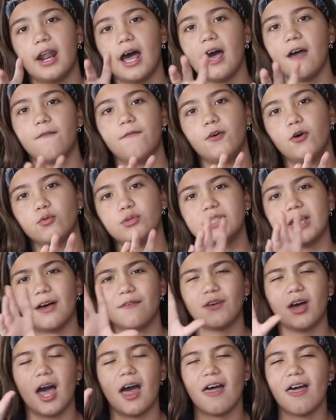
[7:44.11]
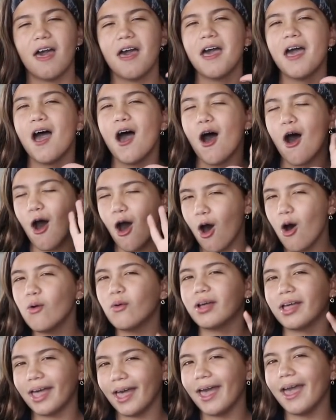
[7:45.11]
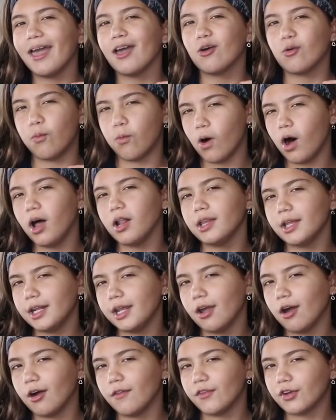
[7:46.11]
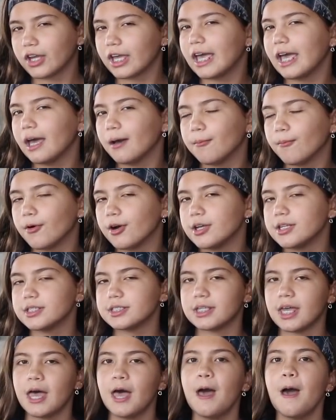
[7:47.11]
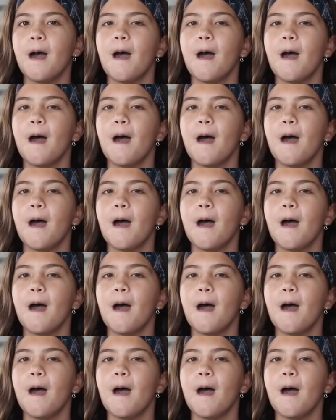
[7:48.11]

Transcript: iPhones have okay quality on their cameras.